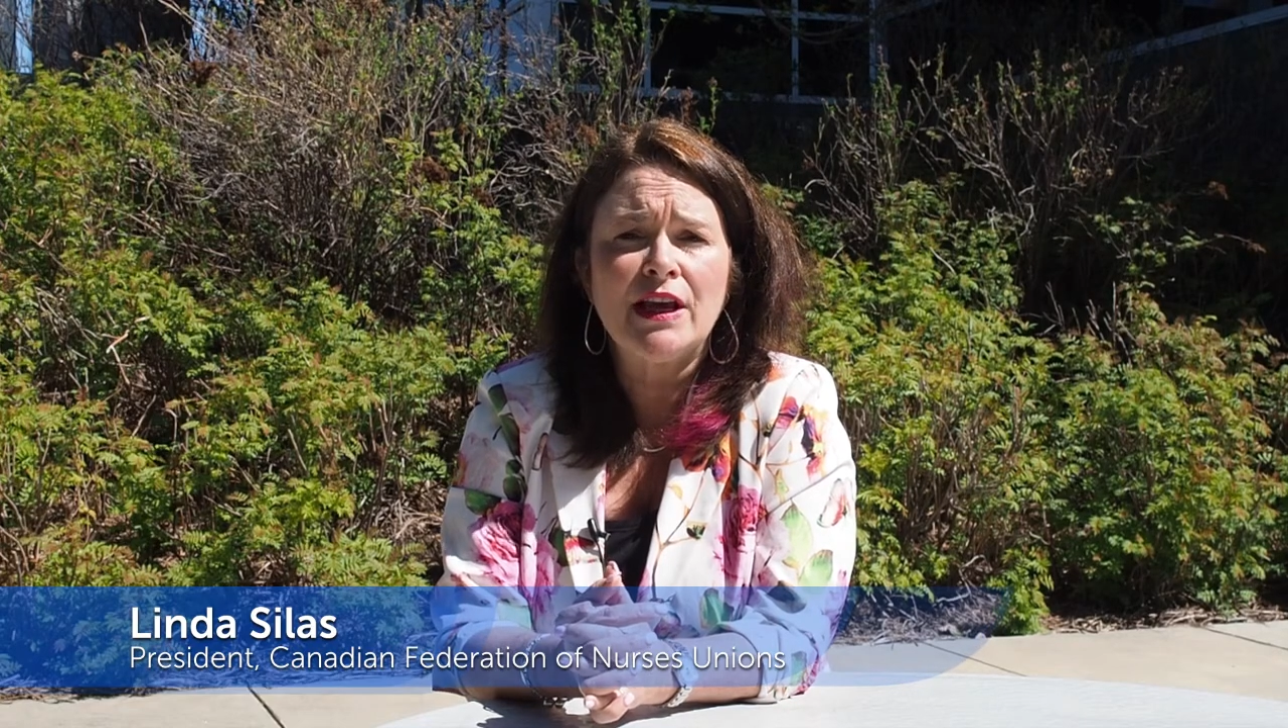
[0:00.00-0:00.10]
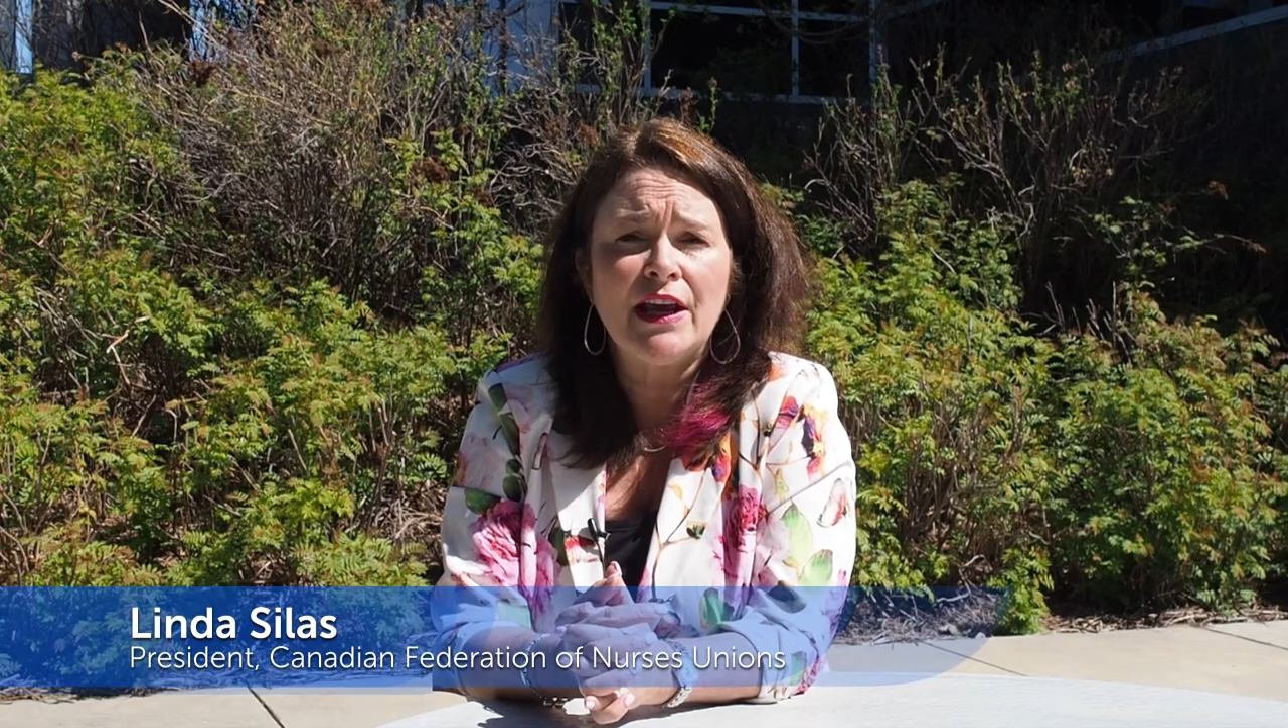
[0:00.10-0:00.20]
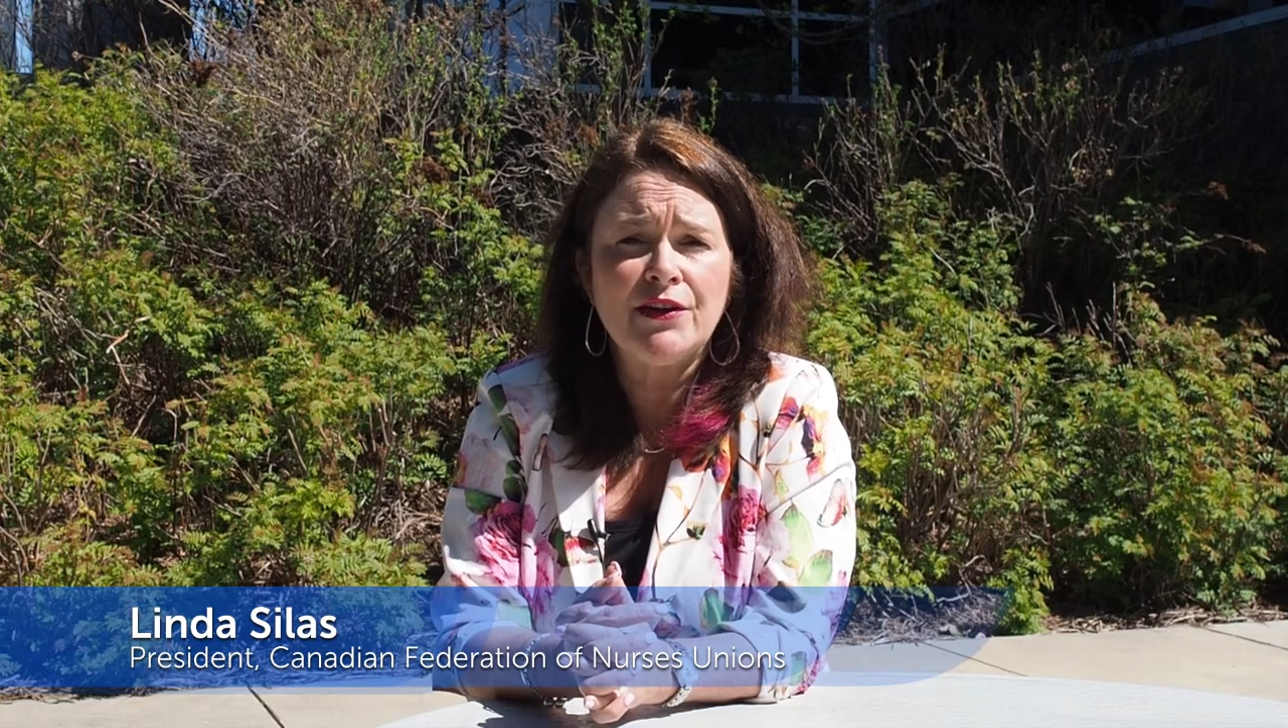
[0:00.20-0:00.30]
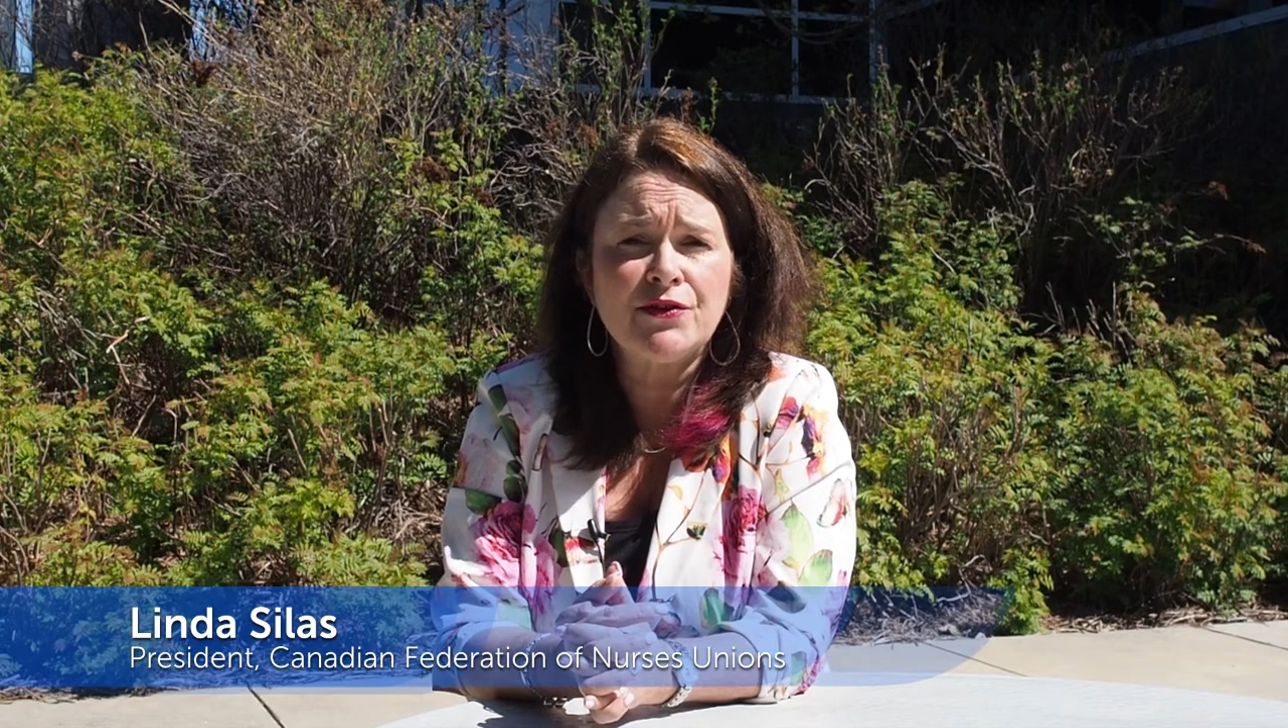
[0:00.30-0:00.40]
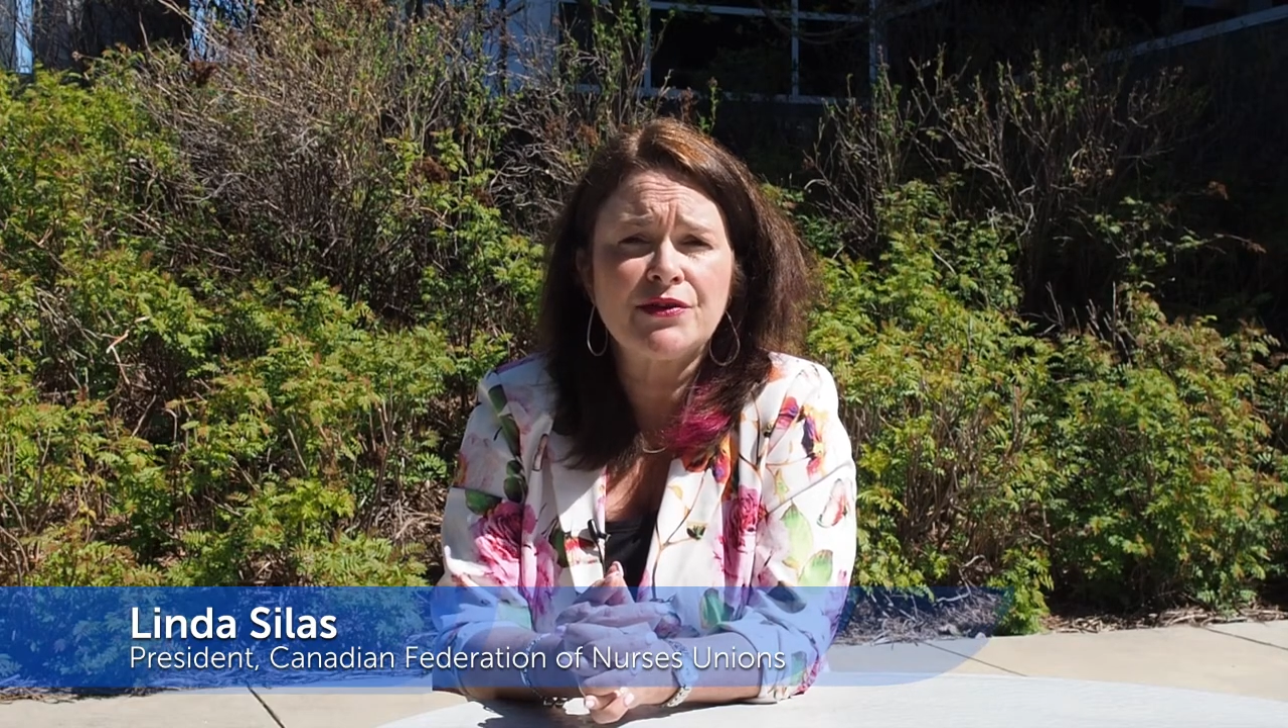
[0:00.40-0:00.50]

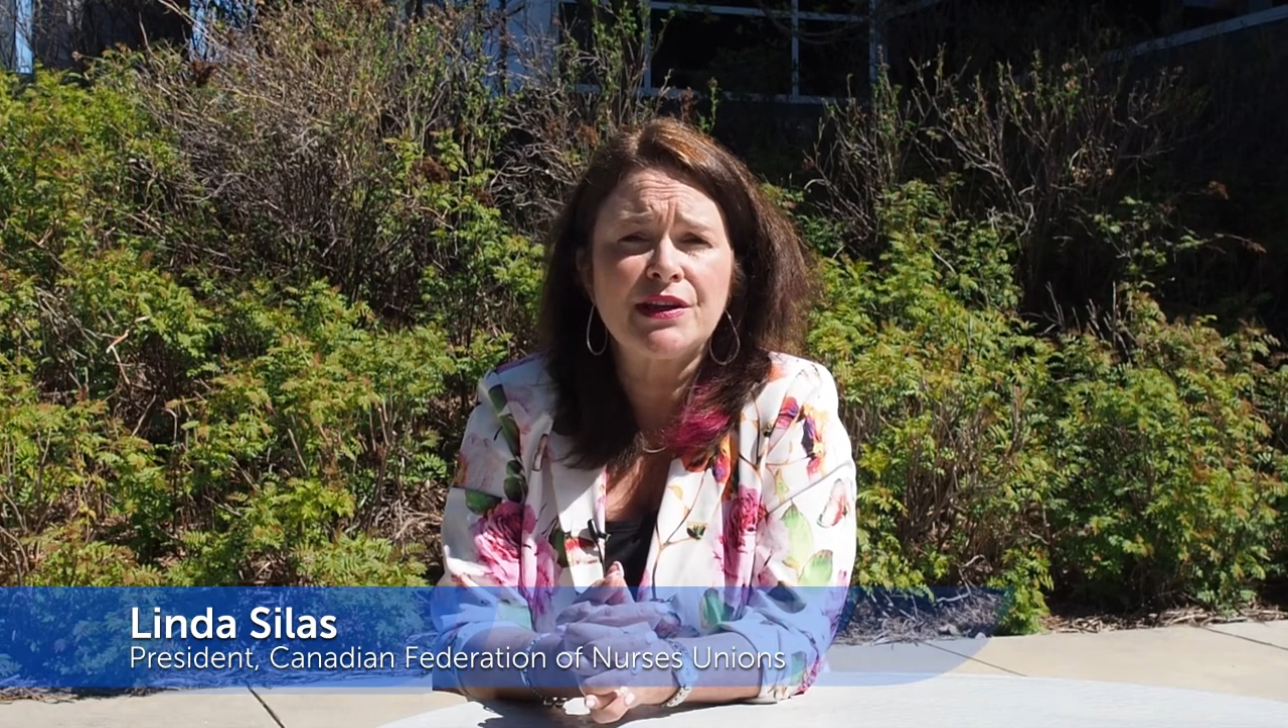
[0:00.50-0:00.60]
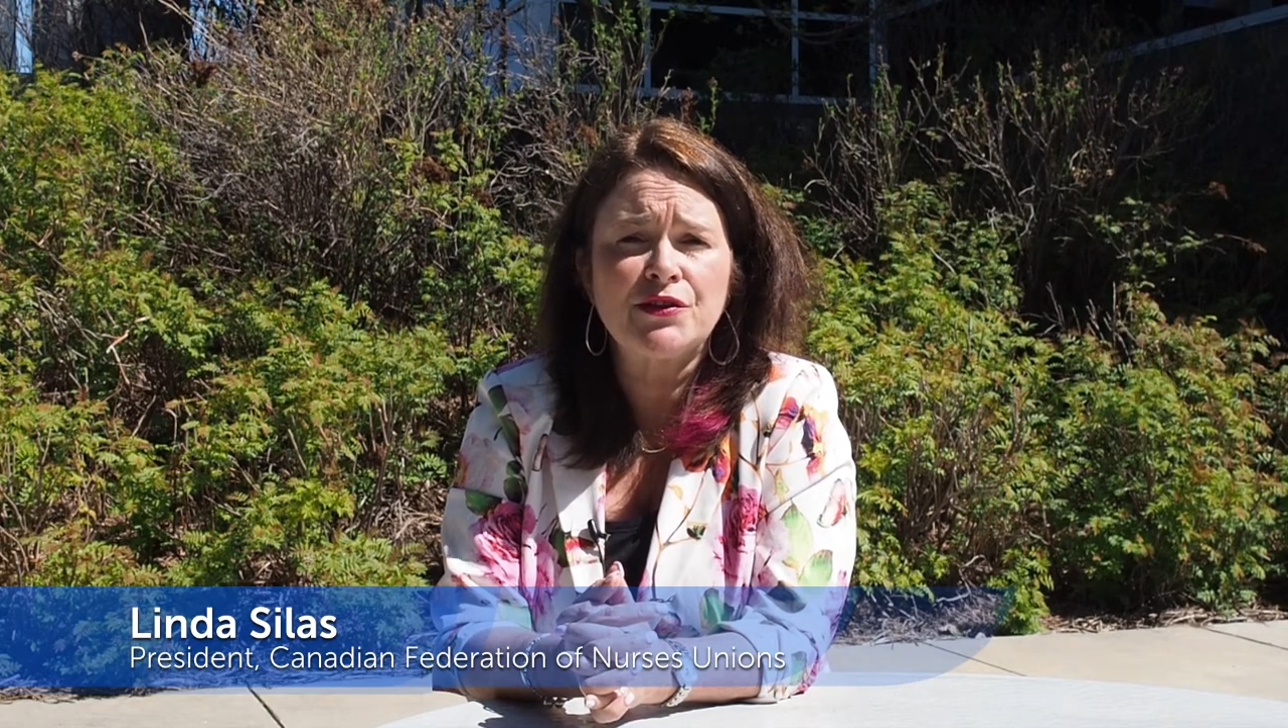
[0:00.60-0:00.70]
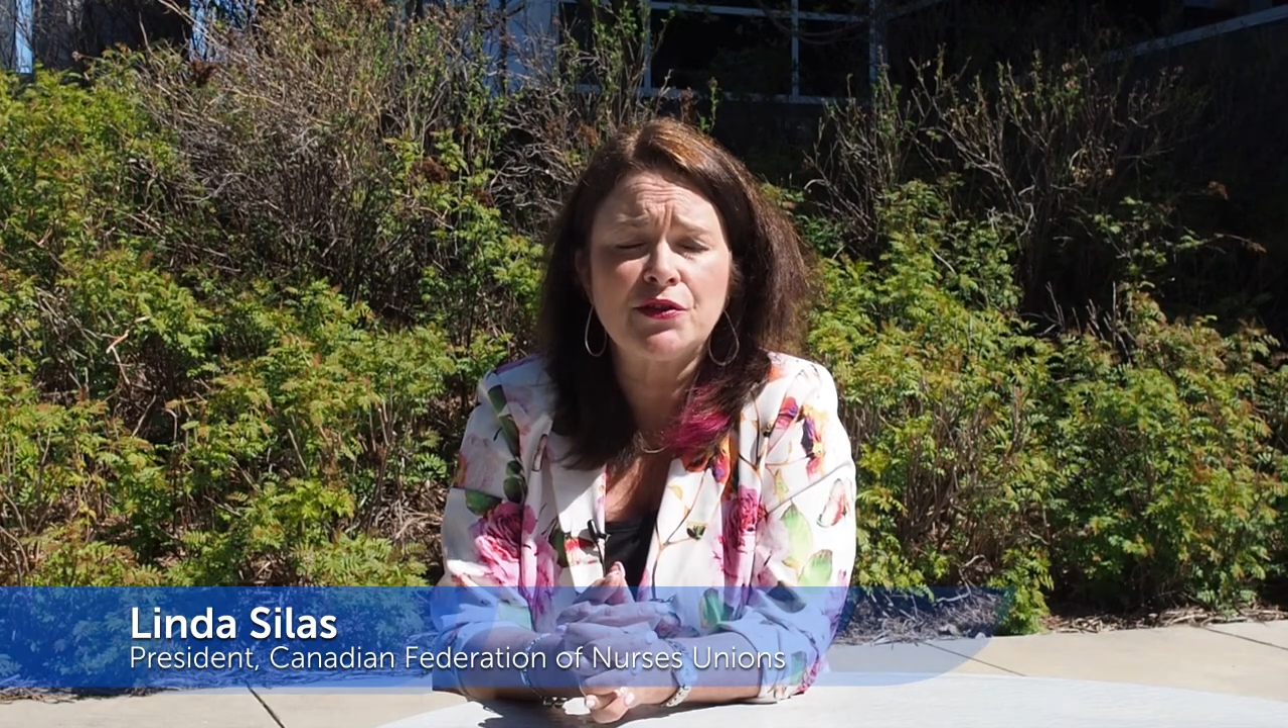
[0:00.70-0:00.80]
and nursing